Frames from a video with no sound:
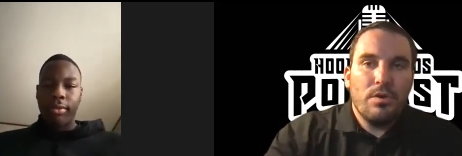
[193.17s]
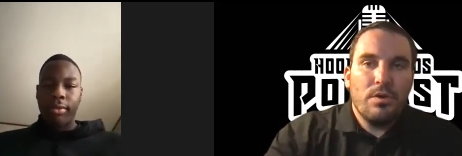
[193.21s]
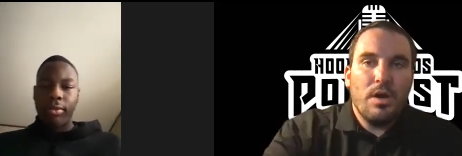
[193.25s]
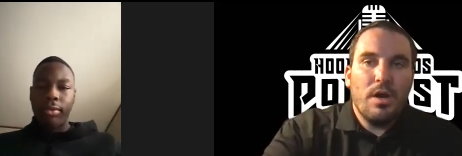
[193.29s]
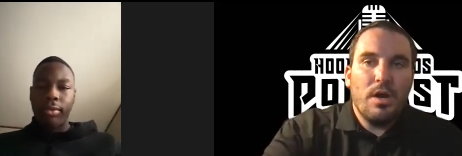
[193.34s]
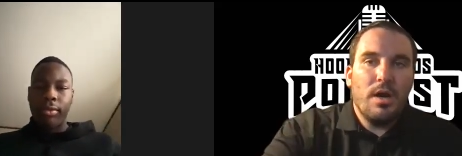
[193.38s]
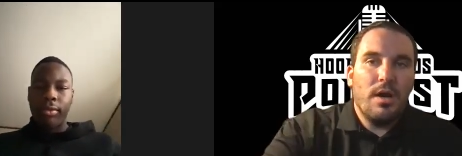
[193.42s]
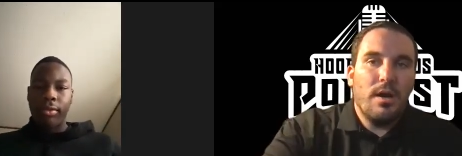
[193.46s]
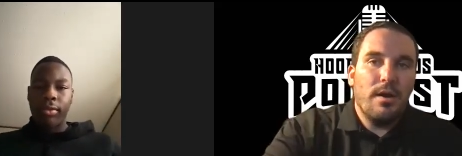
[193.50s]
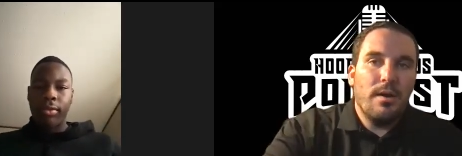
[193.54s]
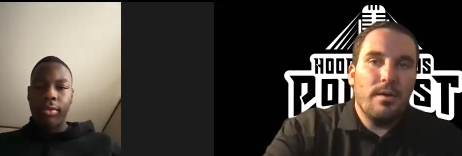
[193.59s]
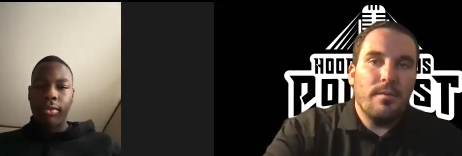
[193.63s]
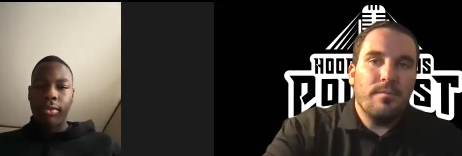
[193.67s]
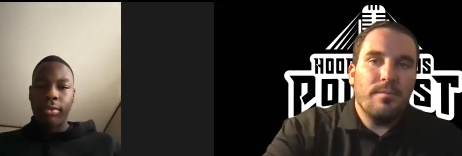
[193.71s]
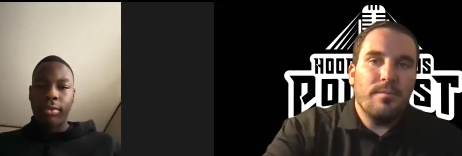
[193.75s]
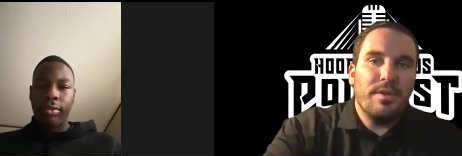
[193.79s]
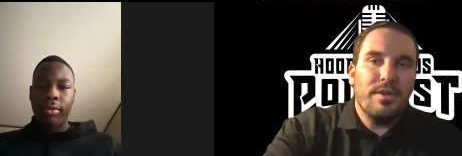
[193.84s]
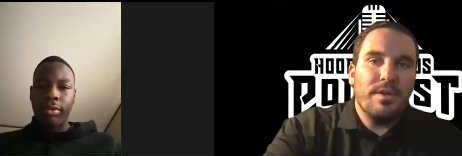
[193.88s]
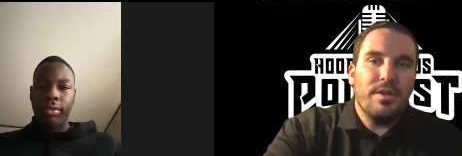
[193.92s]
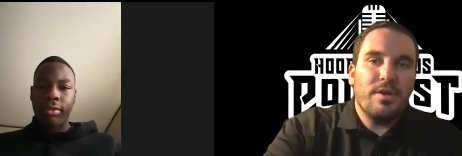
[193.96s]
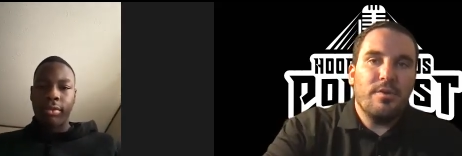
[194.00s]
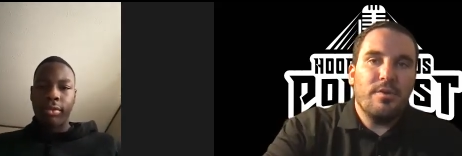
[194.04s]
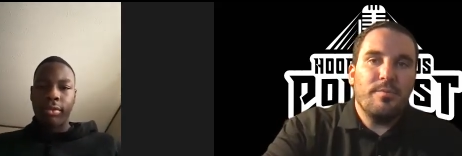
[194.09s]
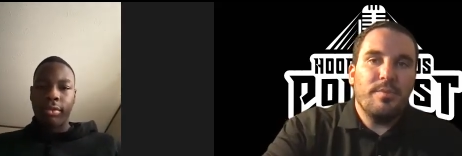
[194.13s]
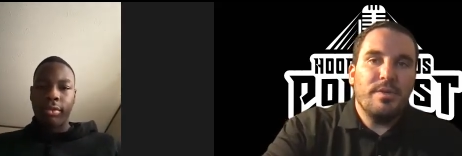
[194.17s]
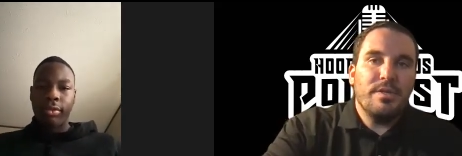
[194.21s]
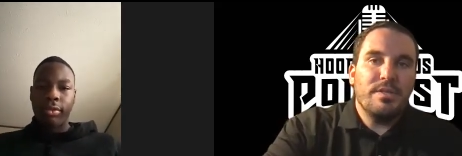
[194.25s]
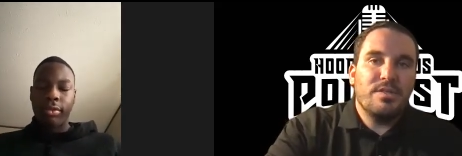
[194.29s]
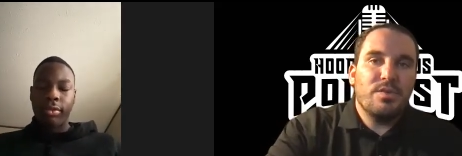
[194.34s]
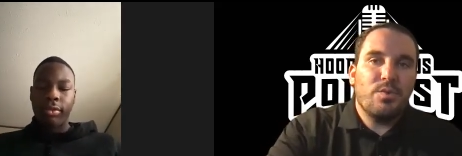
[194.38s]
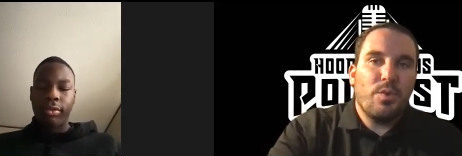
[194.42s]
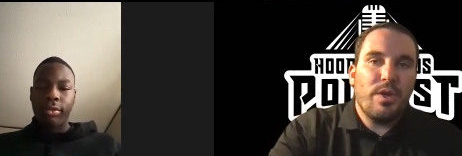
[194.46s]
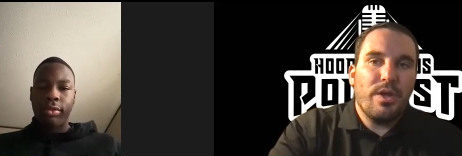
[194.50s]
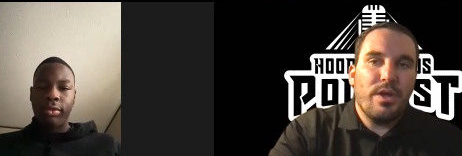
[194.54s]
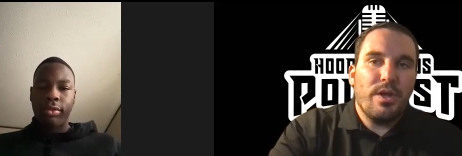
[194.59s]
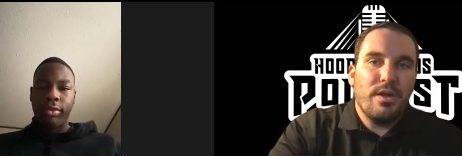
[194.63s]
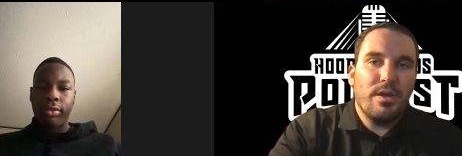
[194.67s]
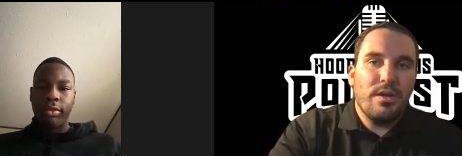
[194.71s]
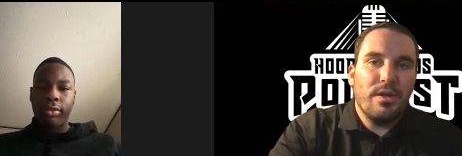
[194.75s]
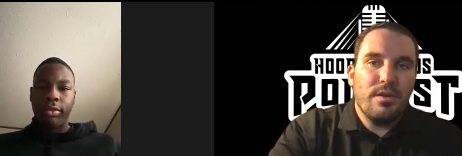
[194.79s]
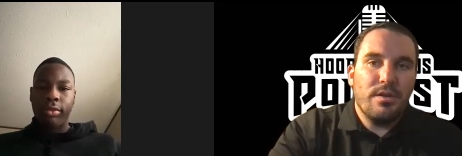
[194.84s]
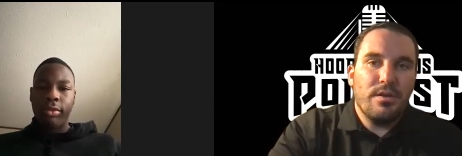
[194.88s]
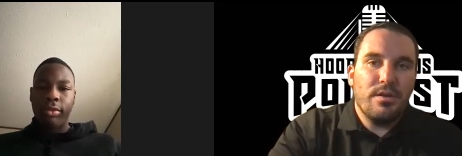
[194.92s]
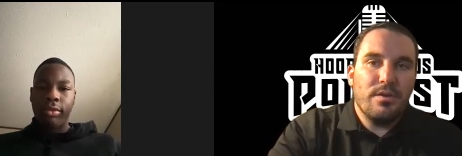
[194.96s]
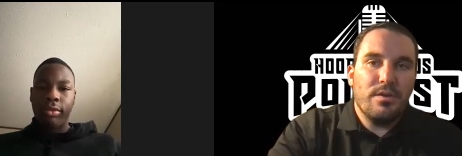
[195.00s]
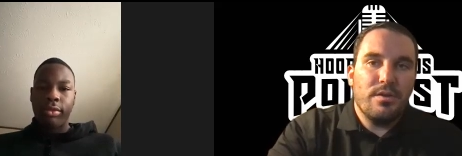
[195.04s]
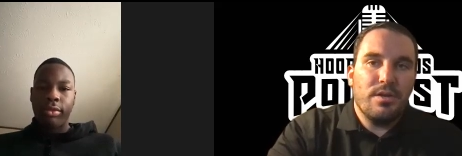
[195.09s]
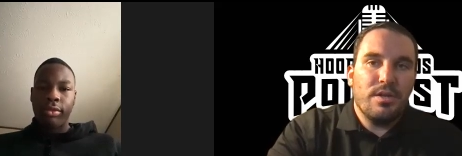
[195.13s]
Speaker 1: Um, you know,
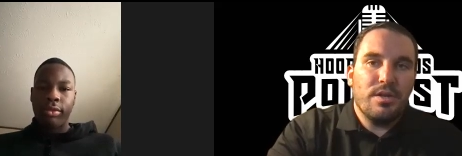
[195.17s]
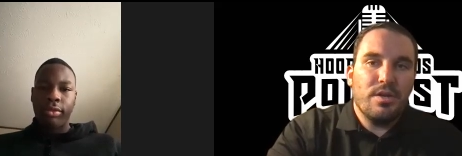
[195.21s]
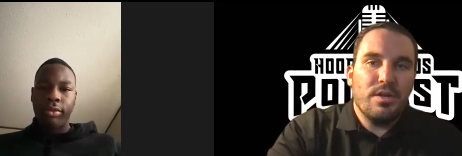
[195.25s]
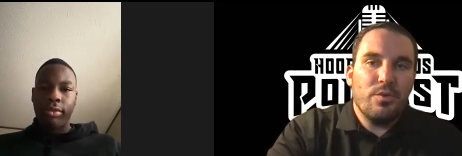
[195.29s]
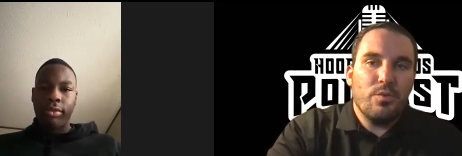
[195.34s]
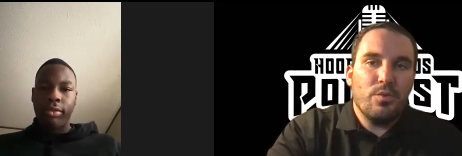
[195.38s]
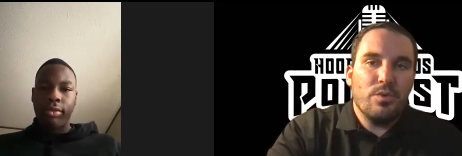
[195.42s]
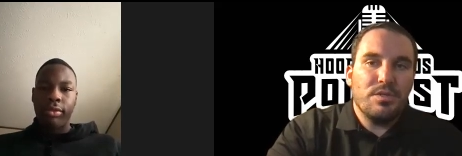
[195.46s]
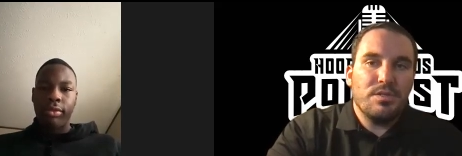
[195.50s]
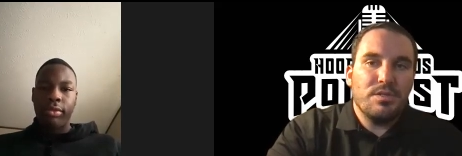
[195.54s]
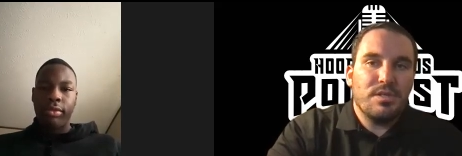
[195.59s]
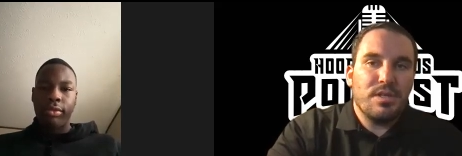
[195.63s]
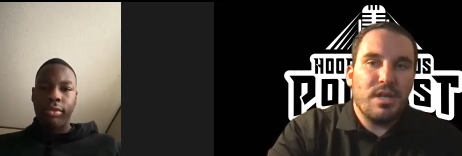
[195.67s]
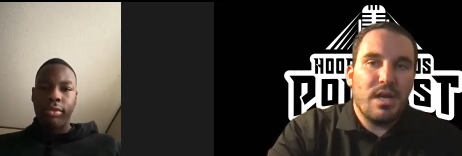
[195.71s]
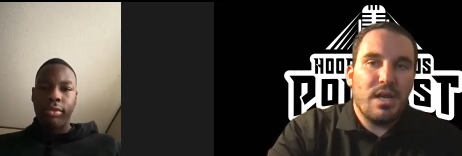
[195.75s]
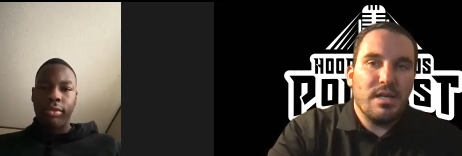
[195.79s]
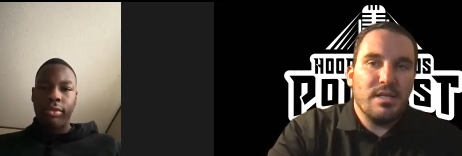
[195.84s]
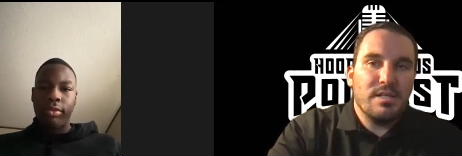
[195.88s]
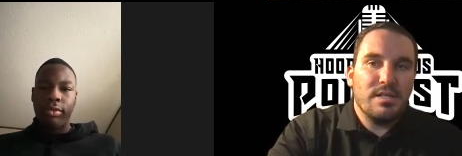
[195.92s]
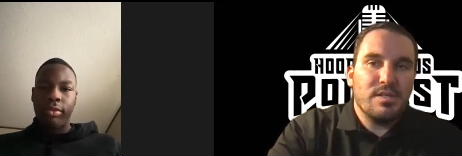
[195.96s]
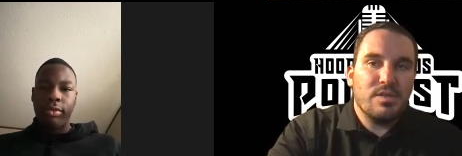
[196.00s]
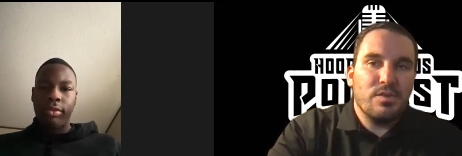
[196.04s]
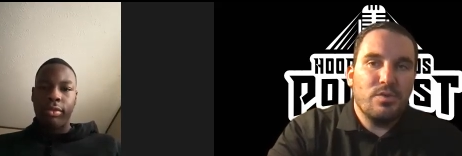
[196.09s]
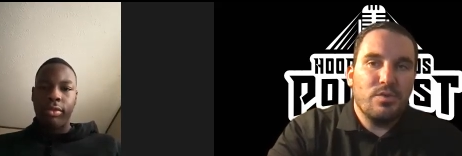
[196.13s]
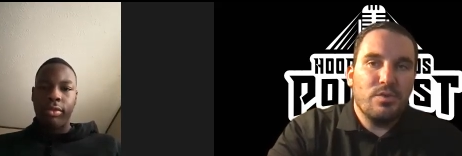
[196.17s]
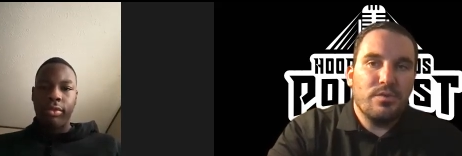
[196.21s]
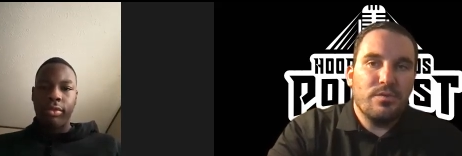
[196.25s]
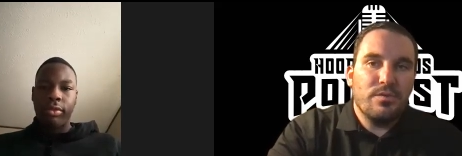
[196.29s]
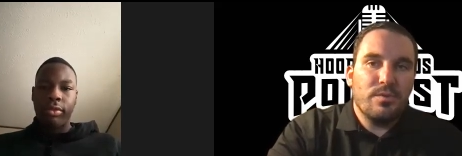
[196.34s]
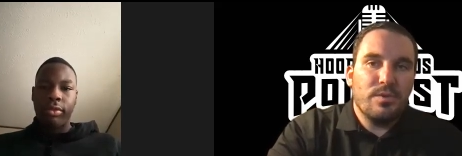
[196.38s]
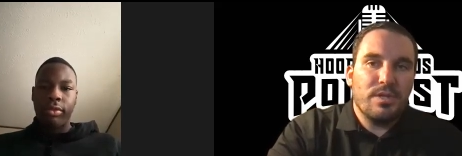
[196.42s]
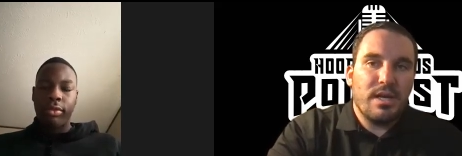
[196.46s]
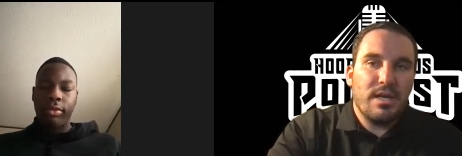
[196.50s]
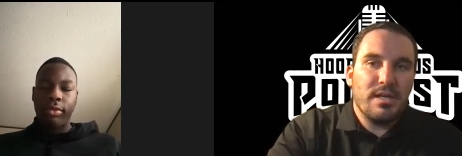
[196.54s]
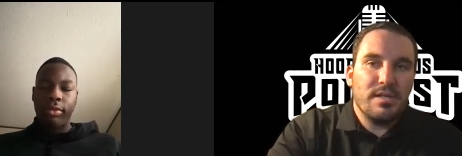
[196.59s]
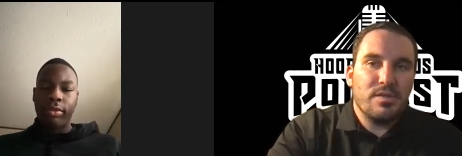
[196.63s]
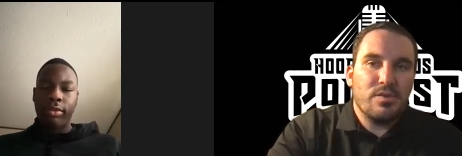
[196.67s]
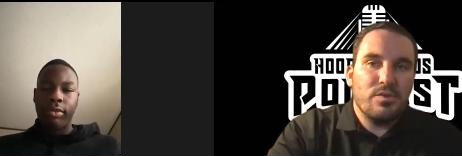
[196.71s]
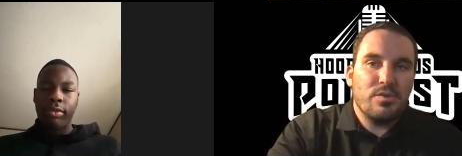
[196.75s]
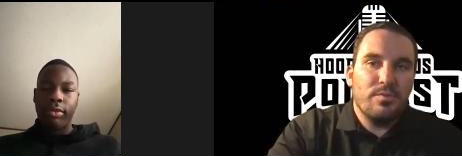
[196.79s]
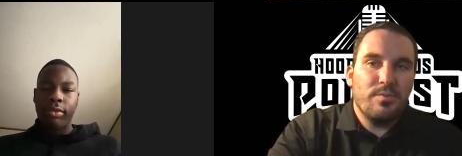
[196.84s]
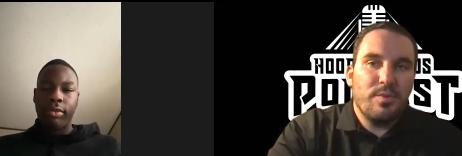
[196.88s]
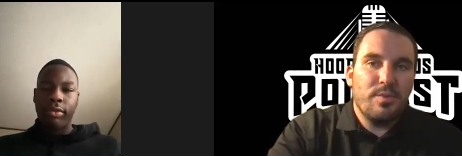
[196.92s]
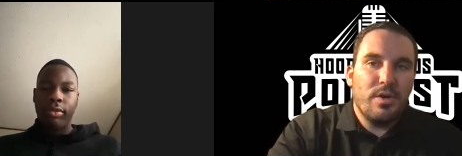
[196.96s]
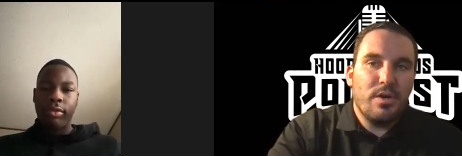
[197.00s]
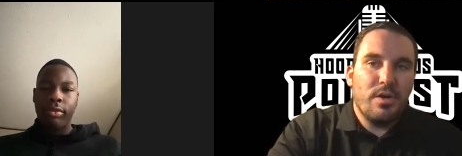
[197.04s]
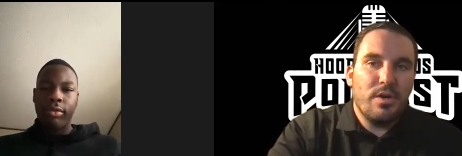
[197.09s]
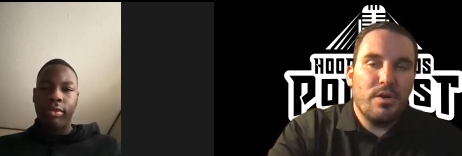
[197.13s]
between you know Wilson High School with high school
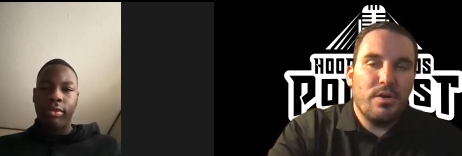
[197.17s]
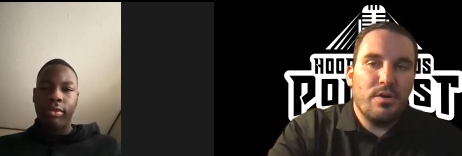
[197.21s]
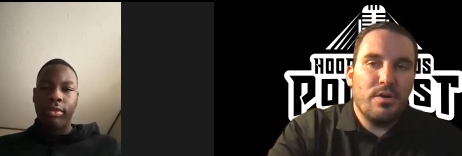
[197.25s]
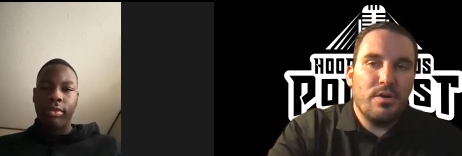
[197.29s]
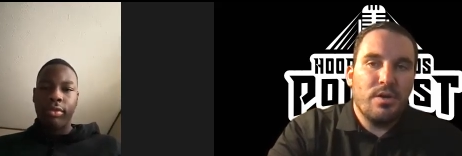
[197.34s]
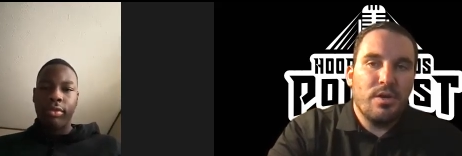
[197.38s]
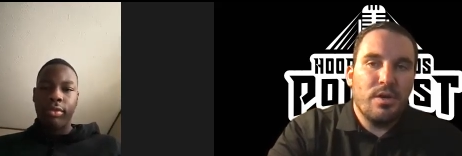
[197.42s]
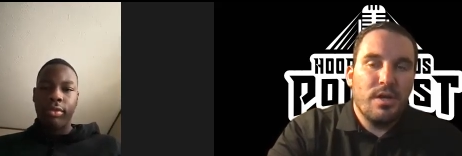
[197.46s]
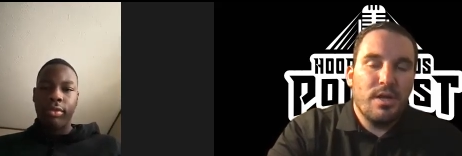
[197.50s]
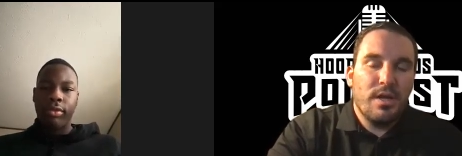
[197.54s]
ball